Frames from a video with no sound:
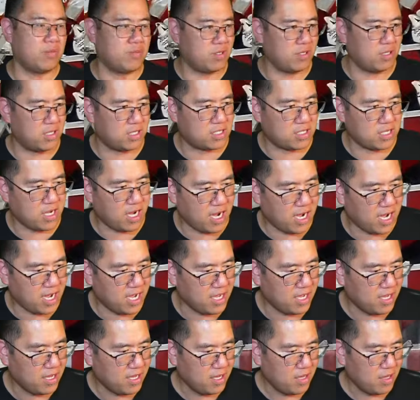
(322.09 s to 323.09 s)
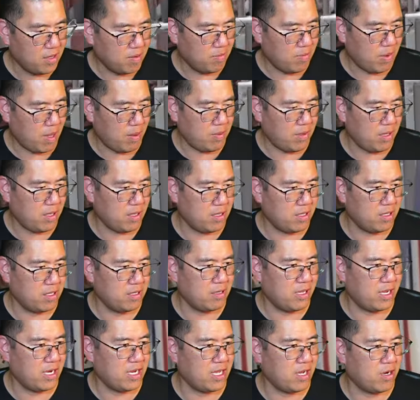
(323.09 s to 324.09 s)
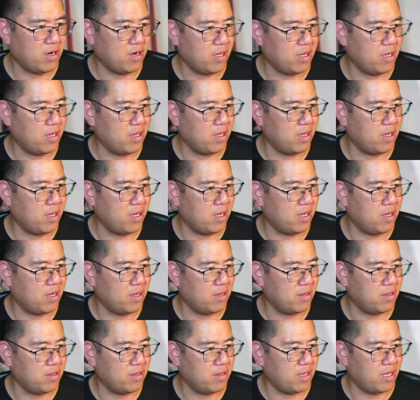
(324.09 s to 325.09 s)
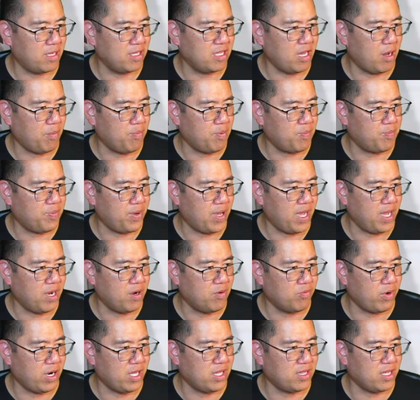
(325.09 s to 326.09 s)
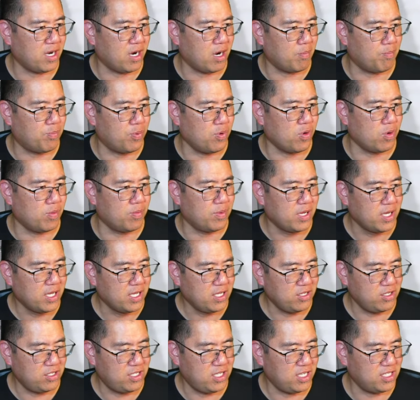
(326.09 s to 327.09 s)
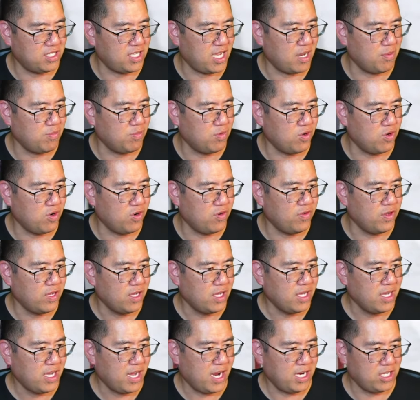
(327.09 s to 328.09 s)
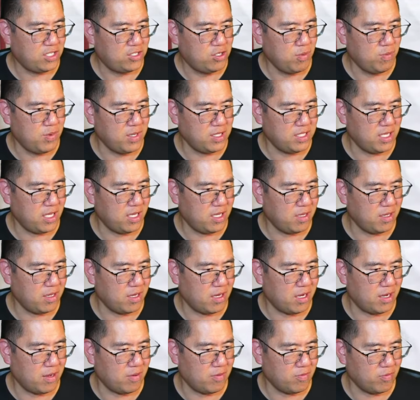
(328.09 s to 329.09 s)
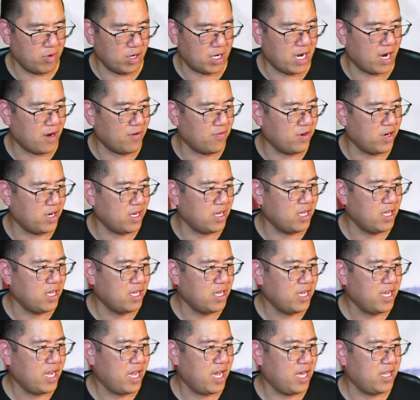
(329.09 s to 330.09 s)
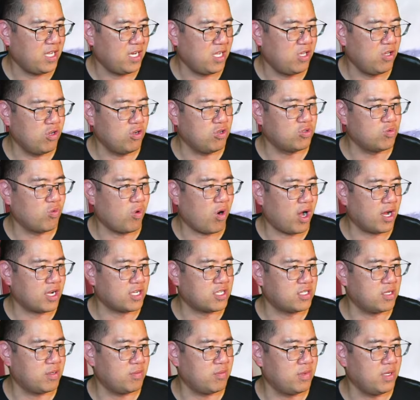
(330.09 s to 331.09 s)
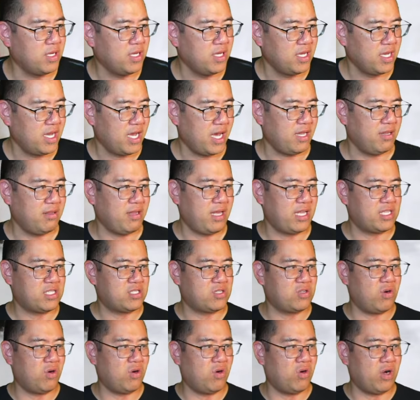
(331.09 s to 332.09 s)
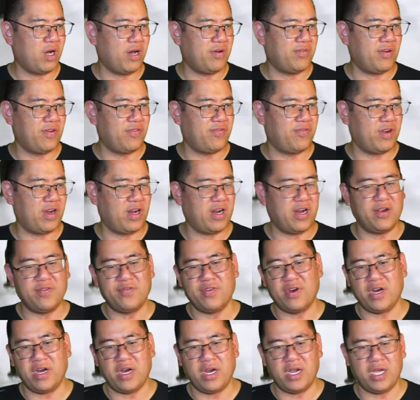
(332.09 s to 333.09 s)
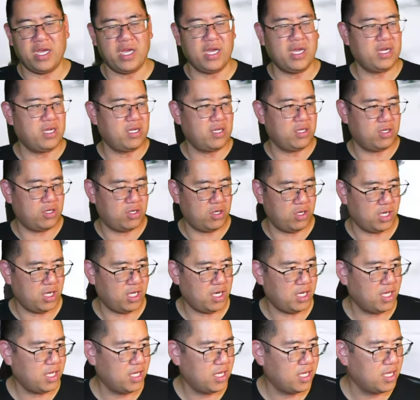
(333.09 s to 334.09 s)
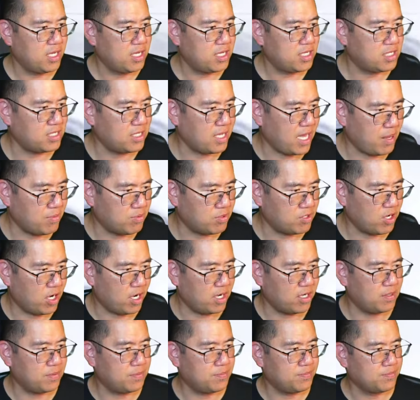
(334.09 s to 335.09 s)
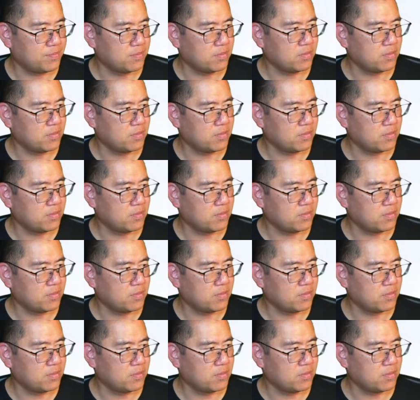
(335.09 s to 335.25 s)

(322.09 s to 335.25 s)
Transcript: up to the sky, maybe letting out a, a, a yelp of pain. Right there, boom. You see his head move, and he's too busy uh, recovering. And then Hughes walks him and lets go of a very, very good slap shot.